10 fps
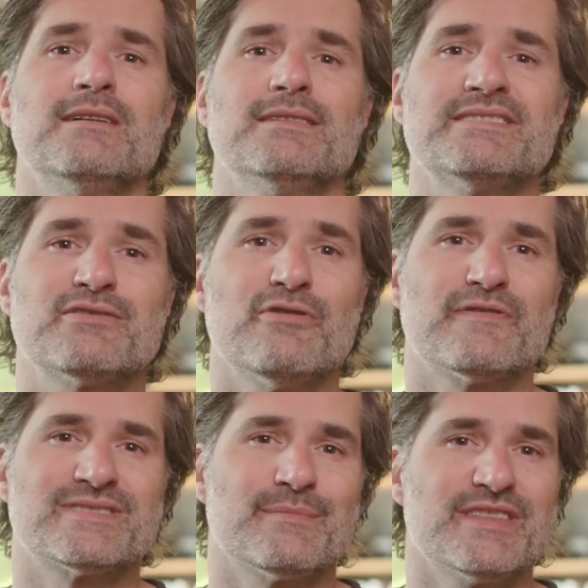Let's go
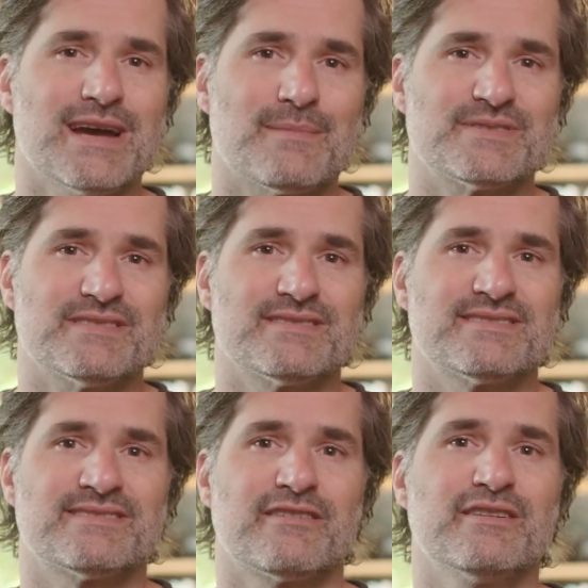over some of the options,
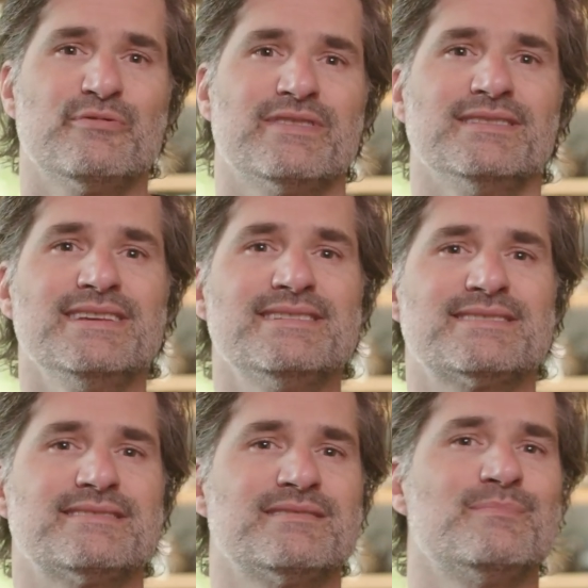starting with
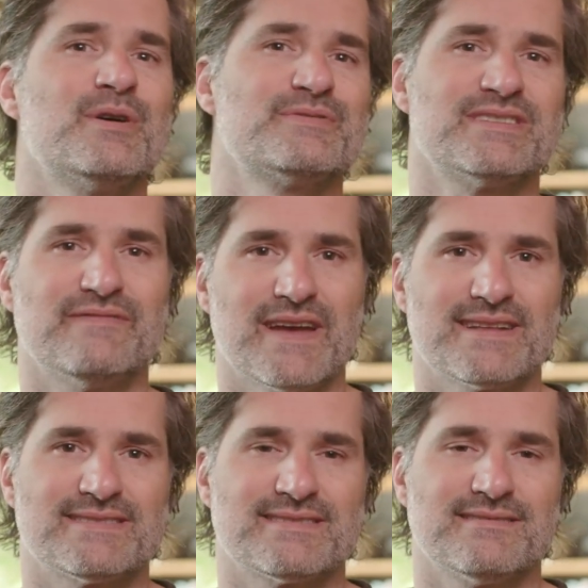least to most
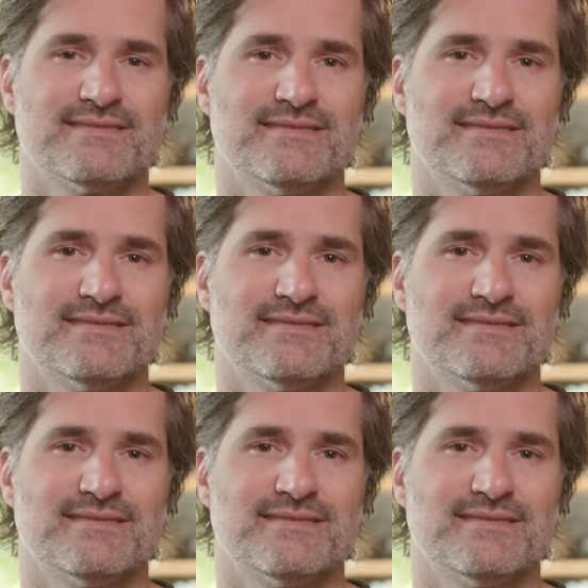advanced.